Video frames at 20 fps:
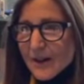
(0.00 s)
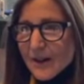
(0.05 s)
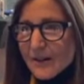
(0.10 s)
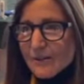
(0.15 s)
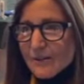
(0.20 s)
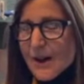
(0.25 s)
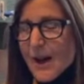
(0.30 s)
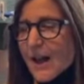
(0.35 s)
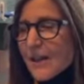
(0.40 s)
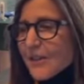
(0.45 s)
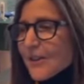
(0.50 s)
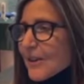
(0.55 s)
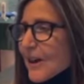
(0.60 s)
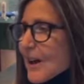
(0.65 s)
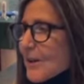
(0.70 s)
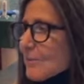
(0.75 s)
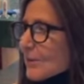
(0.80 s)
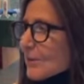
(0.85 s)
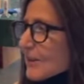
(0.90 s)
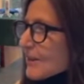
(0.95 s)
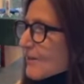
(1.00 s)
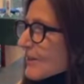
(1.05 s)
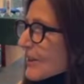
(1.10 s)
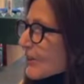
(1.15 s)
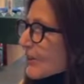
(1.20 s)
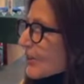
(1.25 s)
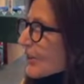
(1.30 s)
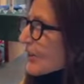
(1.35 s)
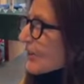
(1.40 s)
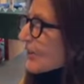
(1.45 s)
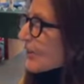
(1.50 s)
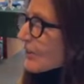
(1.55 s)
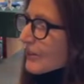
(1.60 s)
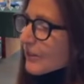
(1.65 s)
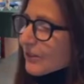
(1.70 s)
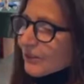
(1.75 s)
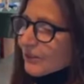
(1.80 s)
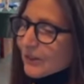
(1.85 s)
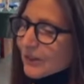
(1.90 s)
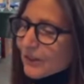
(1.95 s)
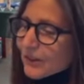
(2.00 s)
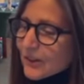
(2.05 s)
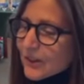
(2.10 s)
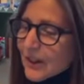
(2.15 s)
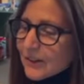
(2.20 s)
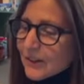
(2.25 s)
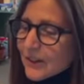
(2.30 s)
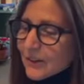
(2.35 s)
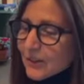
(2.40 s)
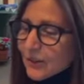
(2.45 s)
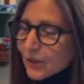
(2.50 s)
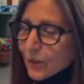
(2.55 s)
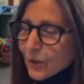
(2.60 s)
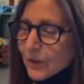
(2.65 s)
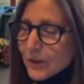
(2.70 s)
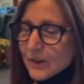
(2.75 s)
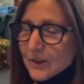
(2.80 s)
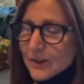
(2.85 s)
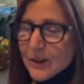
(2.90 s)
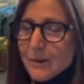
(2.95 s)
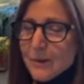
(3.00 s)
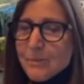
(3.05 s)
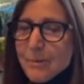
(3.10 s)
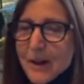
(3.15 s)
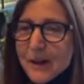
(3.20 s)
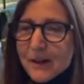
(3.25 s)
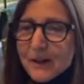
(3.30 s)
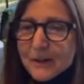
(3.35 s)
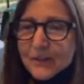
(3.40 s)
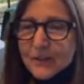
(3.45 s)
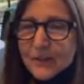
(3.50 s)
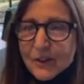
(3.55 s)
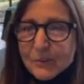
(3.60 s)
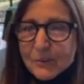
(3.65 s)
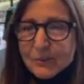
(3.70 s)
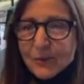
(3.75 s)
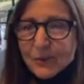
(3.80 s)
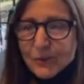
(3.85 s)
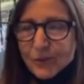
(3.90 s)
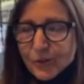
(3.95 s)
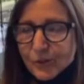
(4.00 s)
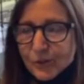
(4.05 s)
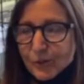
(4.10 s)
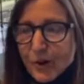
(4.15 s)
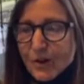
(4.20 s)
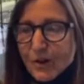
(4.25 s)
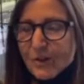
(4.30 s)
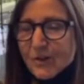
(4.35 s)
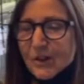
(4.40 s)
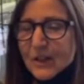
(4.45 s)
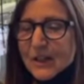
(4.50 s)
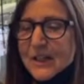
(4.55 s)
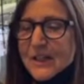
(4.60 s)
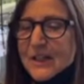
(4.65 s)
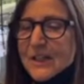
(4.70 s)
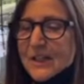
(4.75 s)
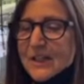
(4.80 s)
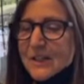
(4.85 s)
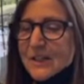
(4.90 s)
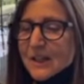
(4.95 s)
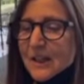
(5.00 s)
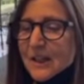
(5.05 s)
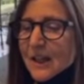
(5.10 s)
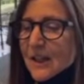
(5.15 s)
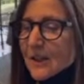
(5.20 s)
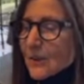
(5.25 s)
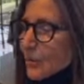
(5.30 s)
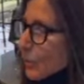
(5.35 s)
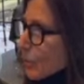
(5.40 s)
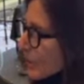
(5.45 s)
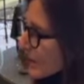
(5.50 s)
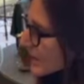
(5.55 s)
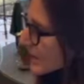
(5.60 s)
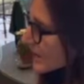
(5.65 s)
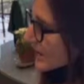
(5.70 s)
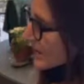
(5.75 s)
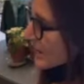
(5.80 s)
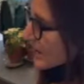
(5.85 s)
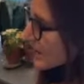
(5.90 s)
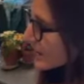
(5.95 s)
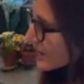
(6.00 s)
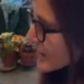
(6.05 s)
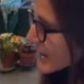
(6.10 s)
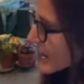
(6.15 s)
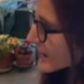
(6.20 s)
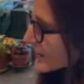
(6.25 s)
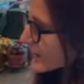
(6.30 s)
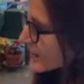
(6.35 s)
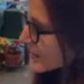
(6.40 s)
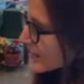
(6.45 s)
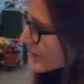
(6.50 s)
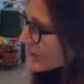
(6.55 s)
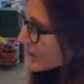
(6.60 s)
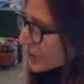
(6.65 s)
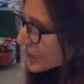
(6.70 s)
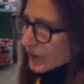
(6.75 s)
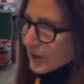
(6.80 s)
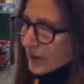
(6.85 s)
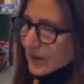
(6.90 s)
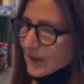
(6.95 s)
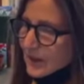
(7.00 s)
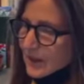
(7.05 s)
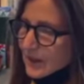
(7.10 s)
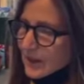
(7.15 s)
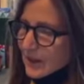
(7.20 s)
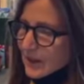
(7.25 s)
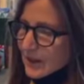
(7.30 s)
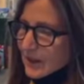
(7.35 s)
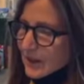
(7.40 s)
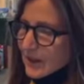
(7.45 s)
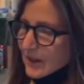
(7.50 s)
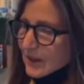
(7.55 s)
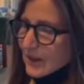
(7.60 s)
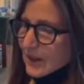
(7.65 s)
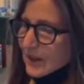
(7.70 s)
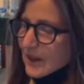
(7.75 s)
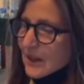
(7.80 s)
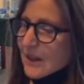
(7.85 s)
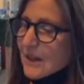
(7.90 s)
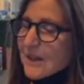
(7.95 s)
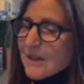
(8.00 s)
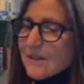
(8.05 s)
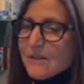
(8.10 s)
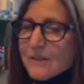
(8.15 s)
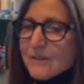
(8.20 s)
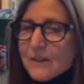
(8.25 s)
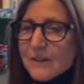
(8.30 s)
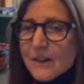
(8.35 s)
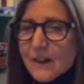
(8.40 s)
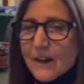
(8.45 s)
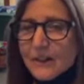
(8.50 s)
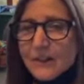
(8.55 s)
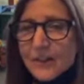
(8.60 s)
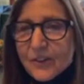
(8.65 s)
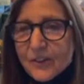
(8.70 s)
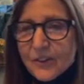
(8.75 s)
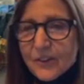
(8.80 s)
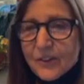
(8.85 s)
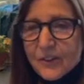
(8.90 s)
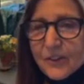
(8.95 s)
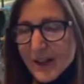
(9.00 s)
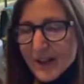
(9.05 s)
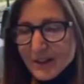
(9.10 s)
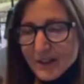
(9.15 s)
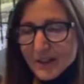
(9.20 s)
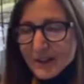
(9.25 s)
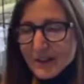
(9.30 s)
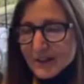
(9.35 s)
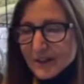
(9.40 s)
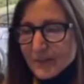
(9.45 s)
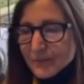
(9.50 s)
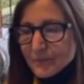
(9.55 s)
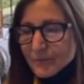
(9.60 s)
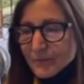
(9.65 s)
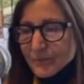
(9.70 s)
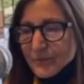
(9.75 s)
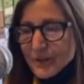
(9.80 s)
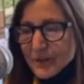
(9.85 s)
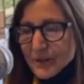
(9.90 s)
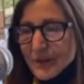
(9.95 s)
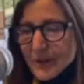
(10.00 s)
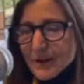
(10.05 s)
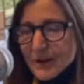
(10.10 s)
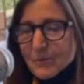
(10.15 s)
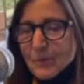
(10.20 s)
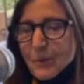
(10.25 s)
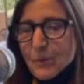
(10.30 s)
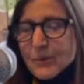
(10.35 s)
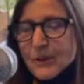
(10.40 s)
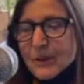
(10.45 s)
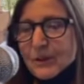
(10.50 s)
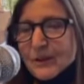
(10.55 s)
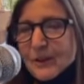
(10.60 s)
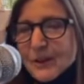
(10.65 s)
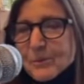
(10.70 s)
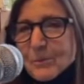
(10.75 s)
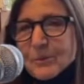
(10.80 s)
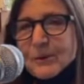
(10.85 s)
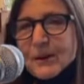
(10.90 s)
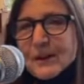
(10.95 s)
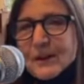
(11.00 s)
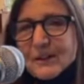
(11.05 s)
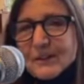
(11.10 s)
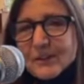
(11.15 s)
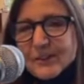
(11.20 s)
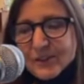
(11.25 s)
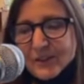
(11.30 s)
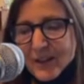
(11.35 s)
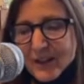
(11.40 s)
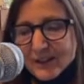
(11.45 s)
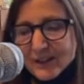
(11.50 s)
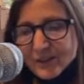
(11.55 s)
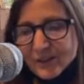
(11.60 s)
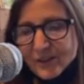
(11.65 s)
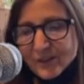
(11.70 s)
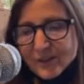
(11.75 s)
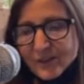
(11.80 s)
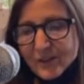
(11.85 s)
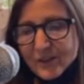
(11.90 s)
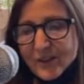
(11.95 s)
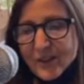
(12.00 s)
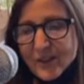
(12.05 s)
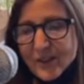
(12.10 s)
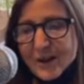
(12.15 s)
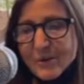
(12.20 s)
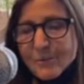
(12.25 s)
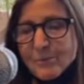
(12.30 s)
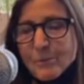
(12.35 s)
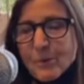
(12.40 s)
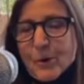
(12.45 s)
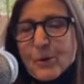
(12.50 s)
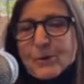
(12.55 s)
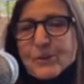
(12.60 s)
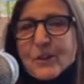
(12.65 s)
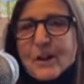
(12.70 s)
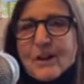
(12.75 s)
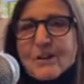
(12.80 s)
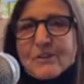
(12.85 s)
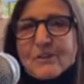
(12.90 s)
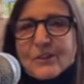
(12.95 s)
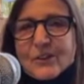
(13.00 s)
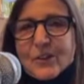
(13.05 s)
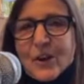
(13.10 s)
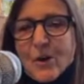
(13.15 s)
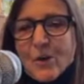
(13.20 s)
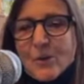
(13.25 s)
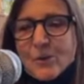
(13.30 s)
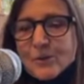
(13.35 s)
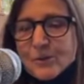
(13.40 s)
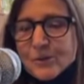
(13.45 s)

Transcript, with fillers: Rather, I believe that Jesus' vision at the Jordan compels him to struggle in and with that history, even unto death, but with a liberated sense, both of his own